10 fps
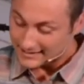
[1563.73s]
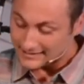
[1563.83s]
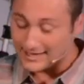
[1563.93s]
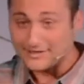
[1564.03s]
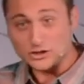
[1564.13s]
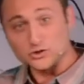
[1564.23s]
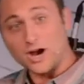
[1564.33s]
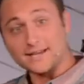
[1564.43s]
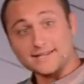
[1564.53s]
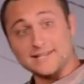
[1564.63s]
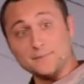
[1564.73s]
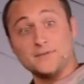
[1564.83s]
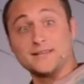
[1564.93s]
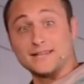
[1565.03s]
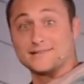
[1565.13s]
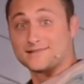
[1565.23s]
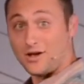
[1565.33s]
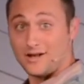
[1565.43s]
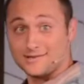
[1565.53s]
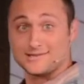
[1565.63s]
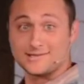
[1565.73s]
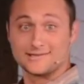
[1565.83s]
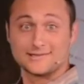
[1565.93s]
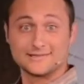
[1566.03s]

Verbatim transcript: that they do not keep the king's laws,